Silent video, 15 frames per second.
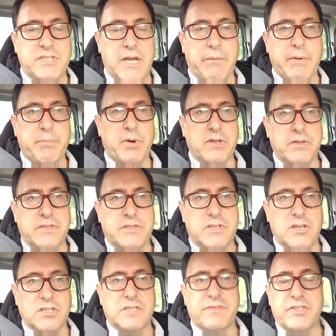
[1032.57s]
So we put
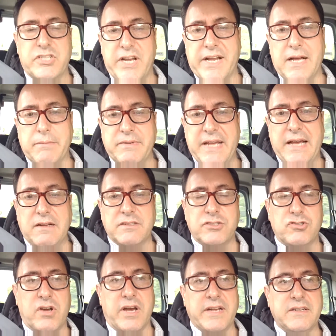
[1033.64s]
the cost of a checkup down to
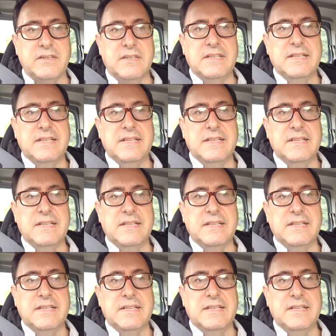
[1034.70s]
try and